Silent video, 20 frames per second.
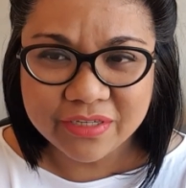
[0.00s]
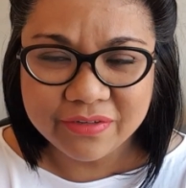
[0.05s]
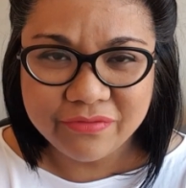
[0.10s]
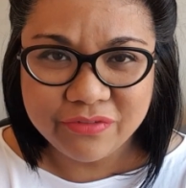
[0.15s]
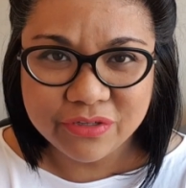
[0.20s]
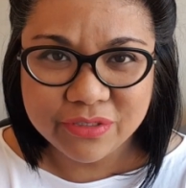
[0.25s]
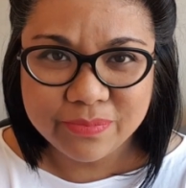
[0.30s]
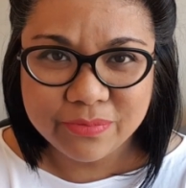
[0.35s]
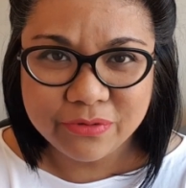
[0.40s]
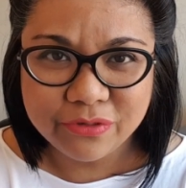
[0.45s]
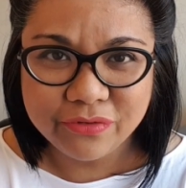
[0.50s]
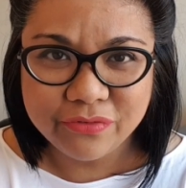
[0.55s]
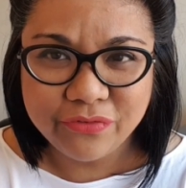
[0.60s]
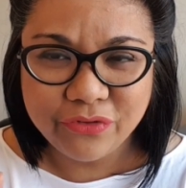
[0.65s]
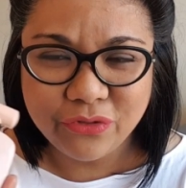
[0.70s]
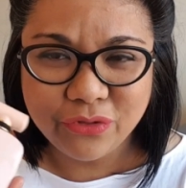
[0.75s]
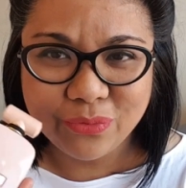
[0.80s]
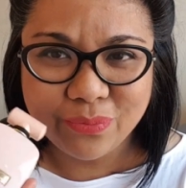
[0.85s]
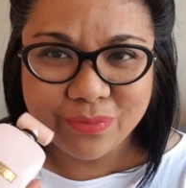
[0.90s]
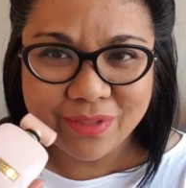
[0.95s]
of this
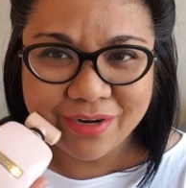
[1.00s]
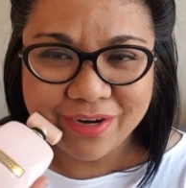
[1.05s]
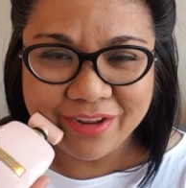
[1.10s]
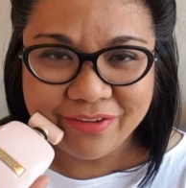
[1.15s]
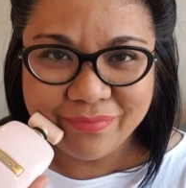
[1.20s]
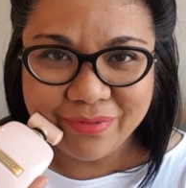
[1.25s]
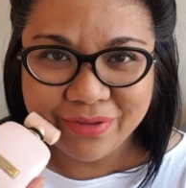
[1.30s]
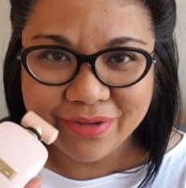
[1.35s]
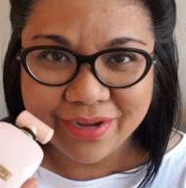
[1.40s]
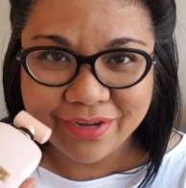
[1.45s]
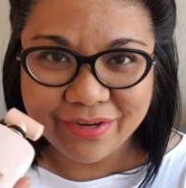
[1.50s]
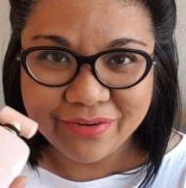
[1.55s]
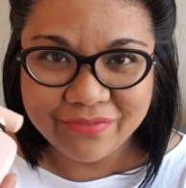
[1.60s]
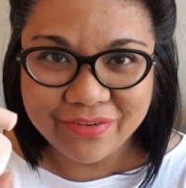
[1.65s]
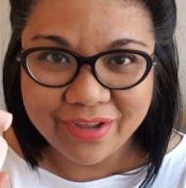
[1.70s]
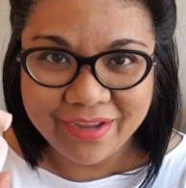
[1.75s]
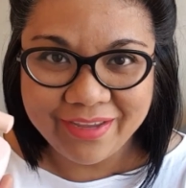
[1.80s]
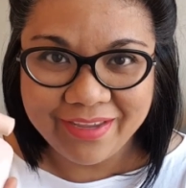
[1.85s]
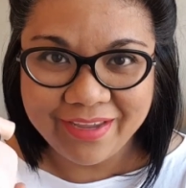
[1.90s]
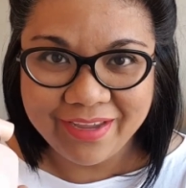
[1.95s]
perfume that I've been kind
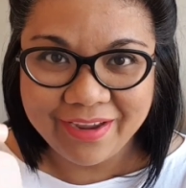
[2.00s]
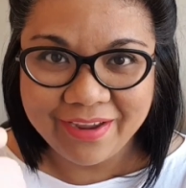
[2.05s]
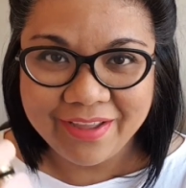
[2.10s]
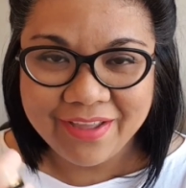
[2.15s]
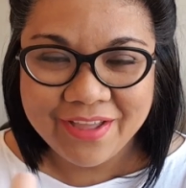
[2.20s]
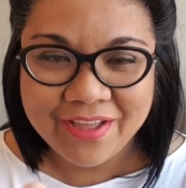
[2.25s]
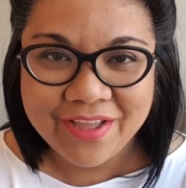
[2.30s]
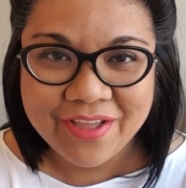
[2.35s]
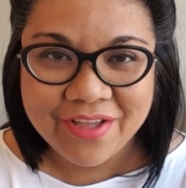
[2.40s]
of eyeing